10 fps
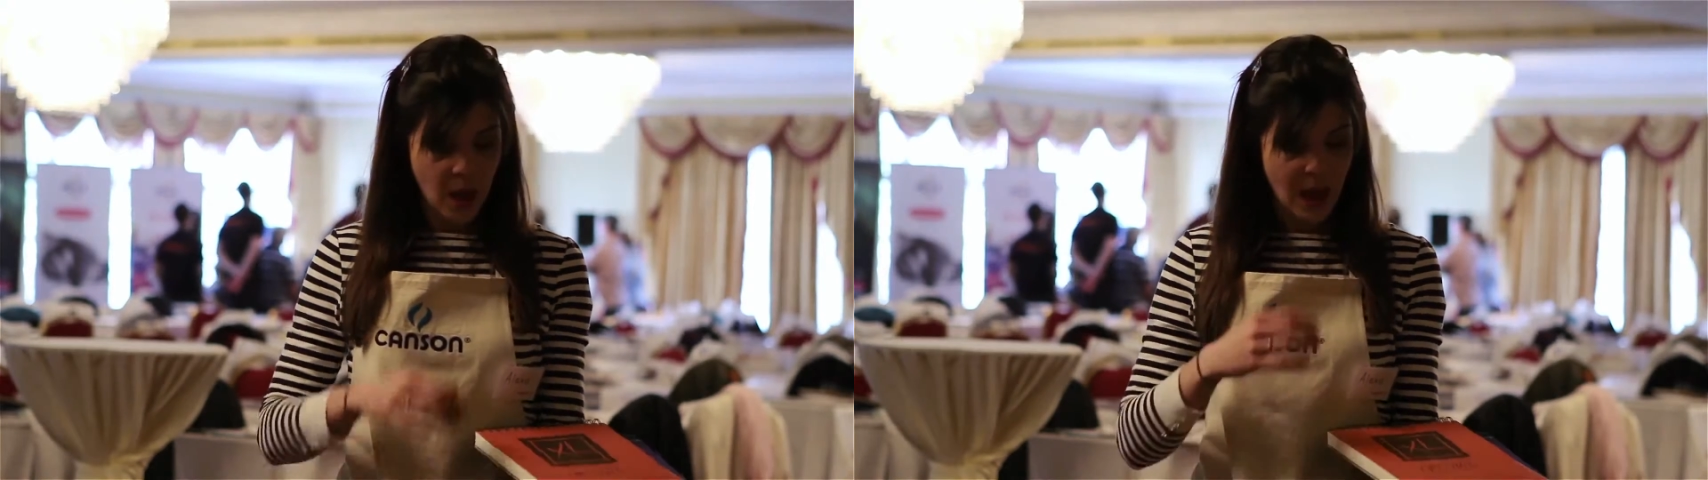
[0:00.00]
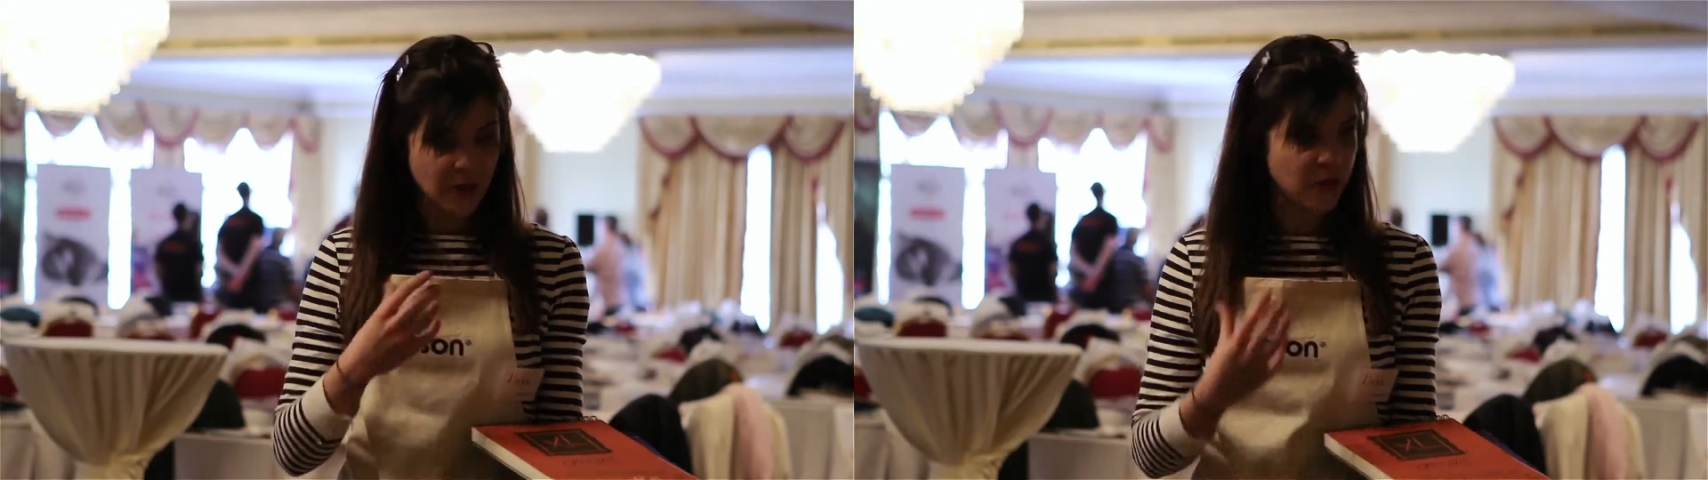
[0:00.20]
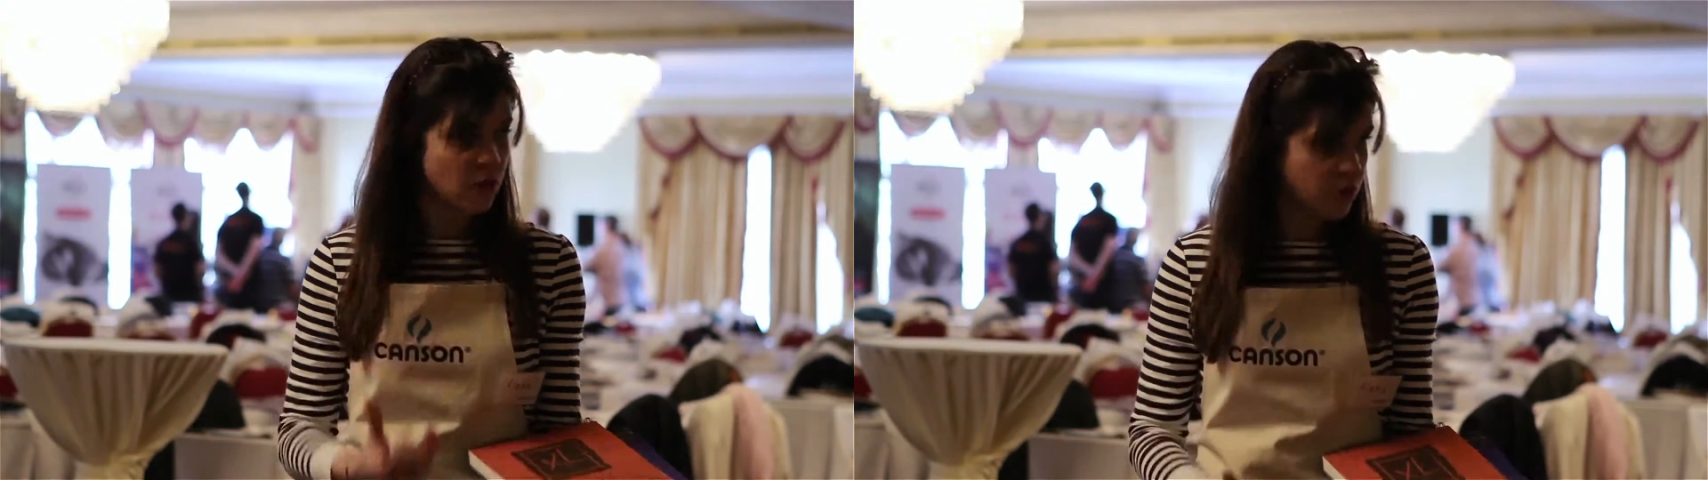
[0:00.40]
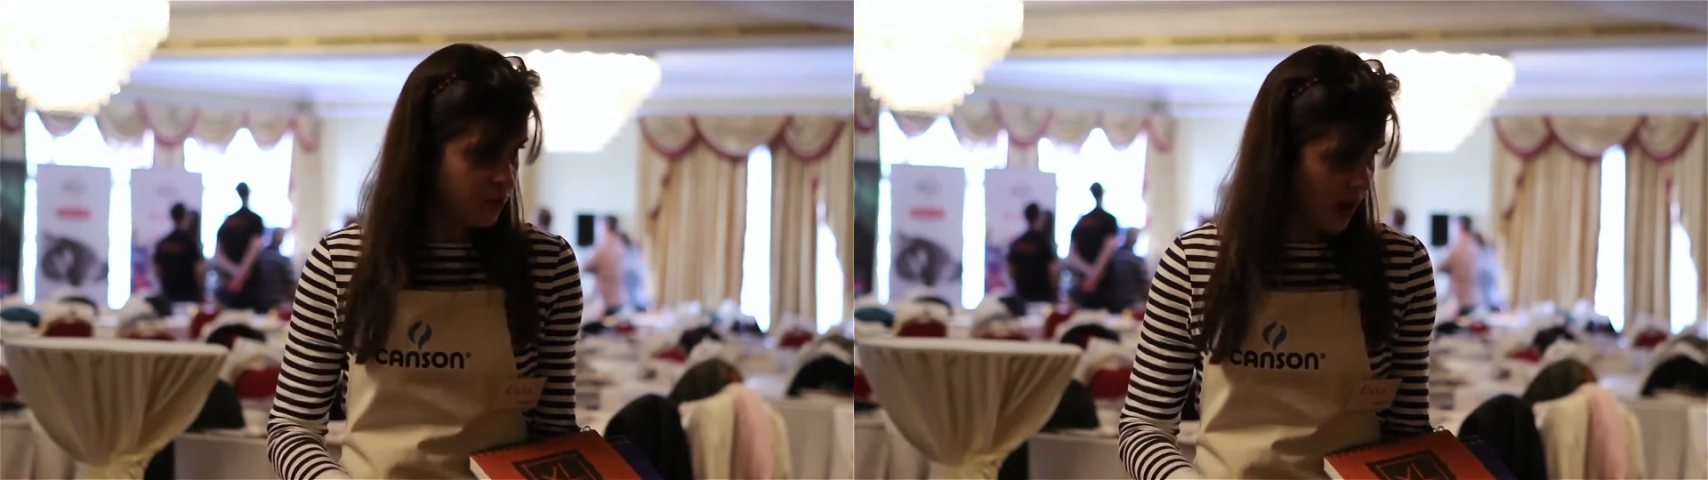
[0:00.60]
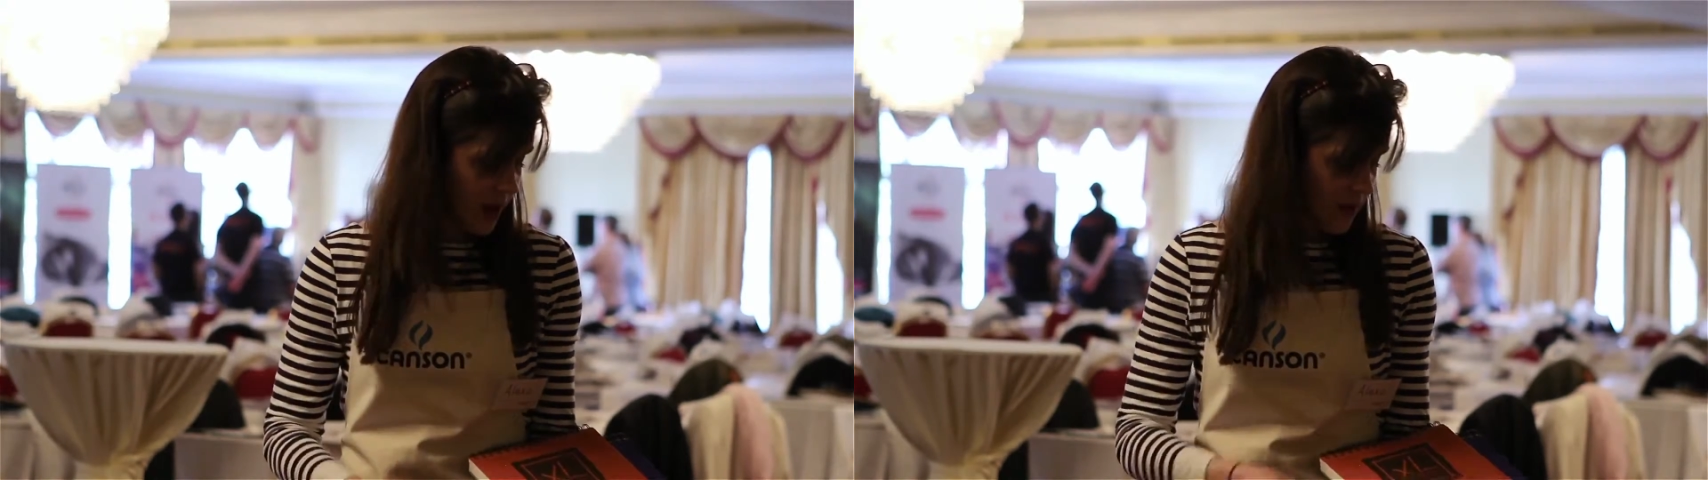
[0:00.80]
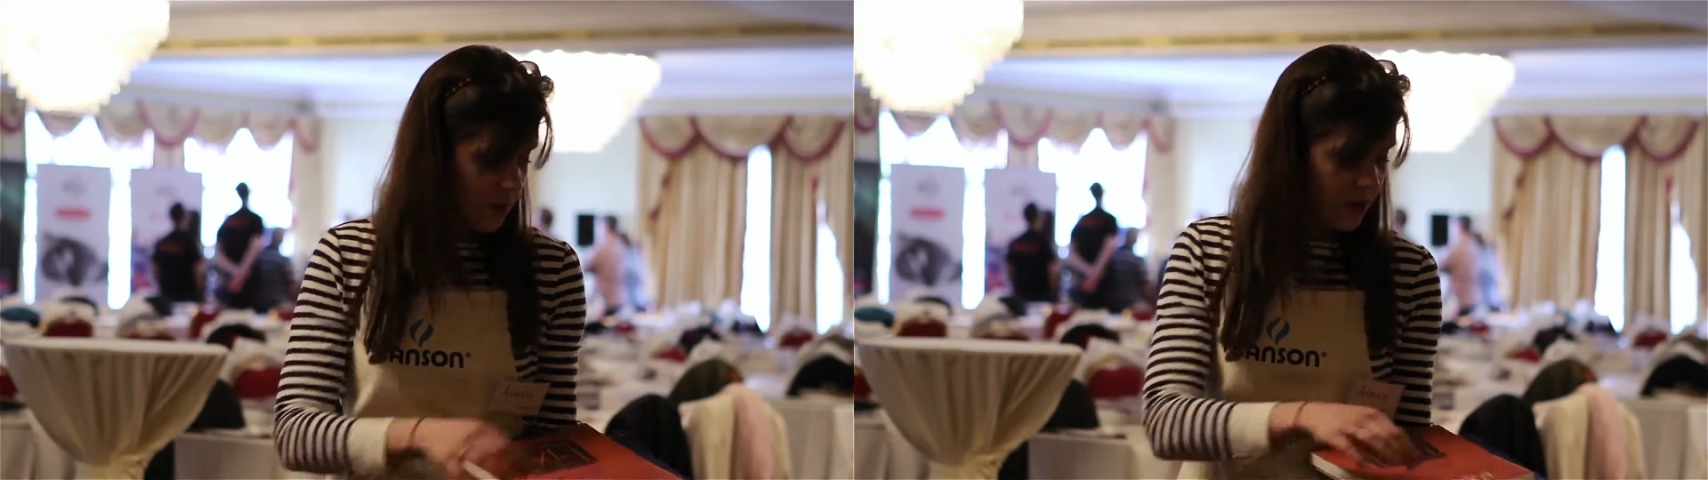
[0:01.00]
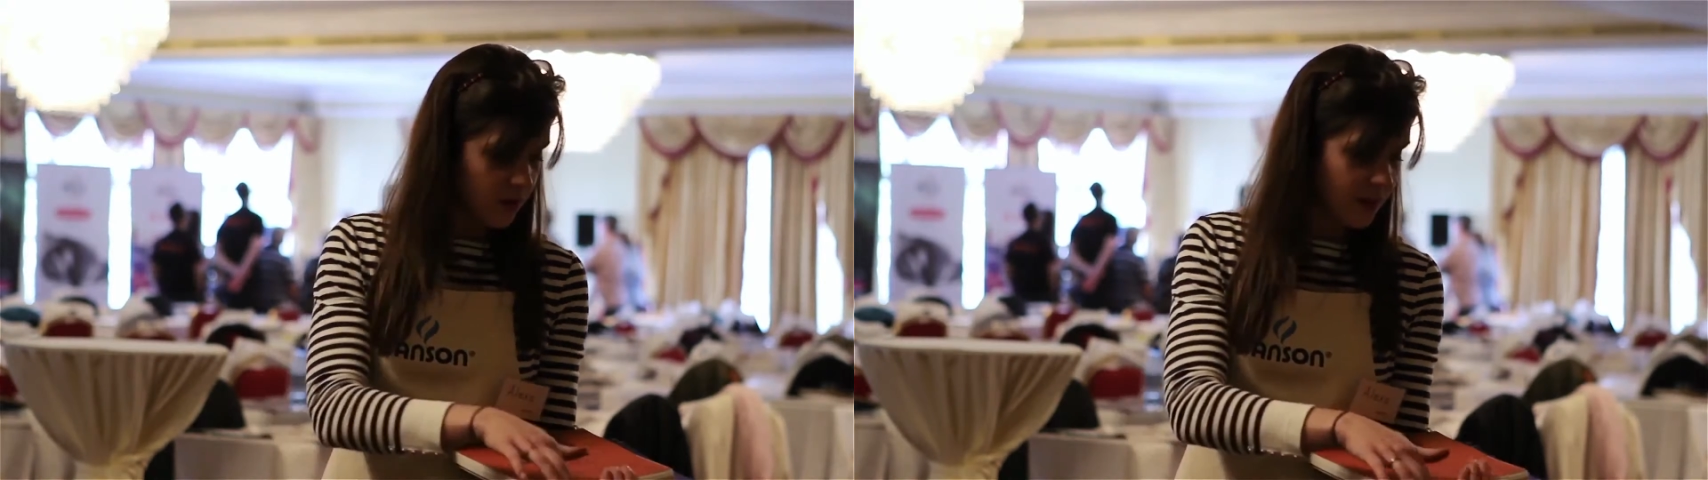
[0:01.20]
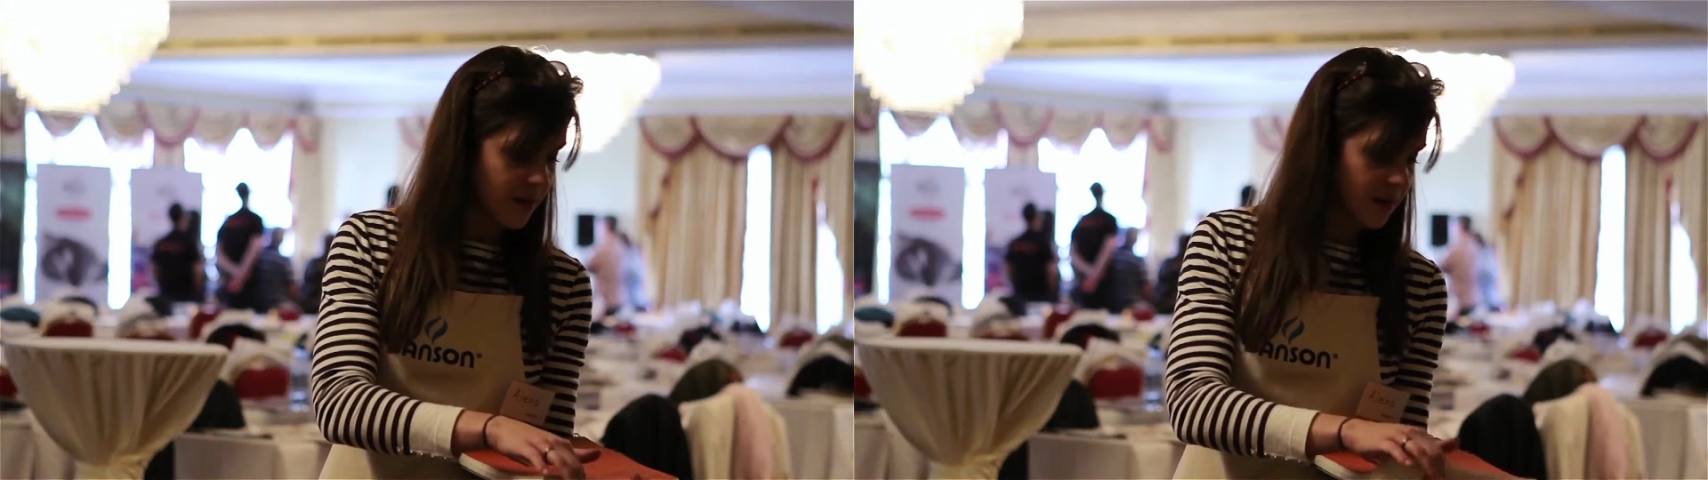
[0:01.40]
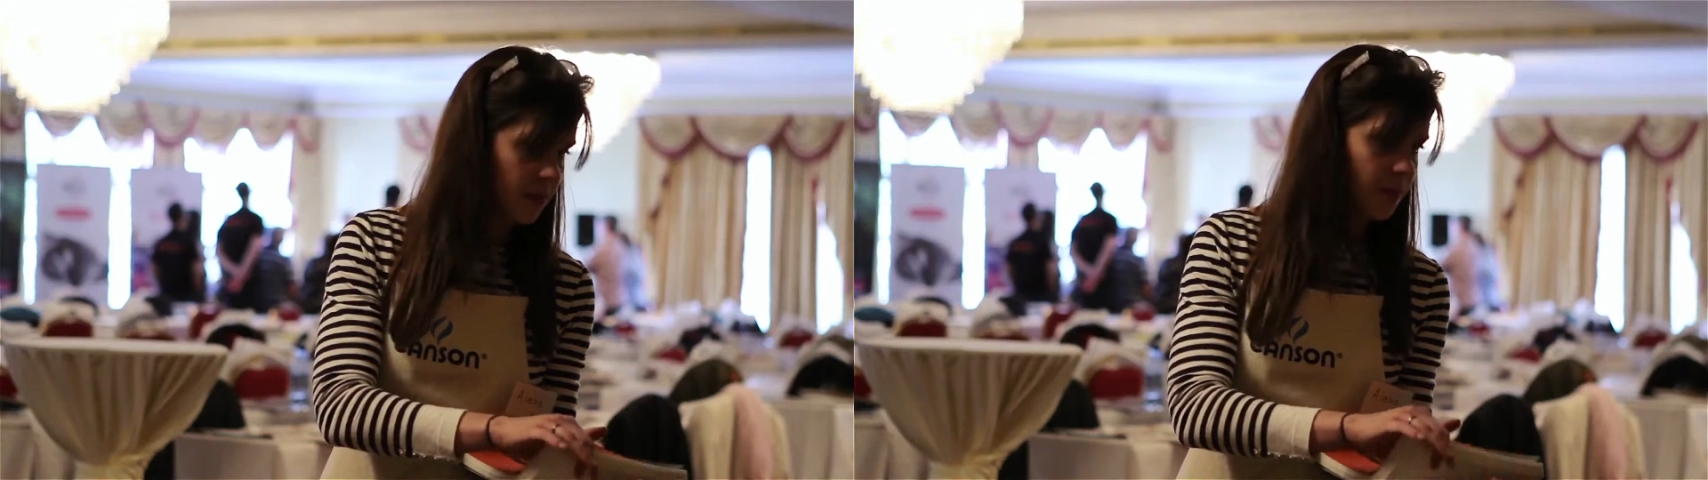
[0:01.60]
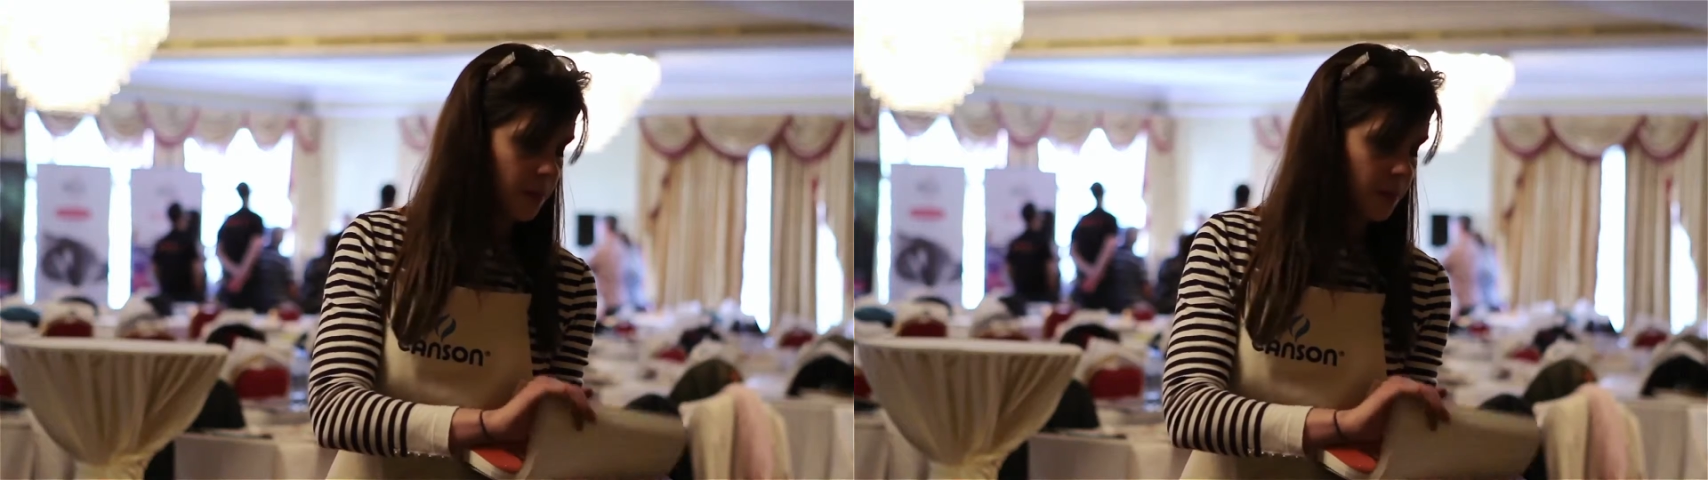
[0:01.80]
at a low price, because there's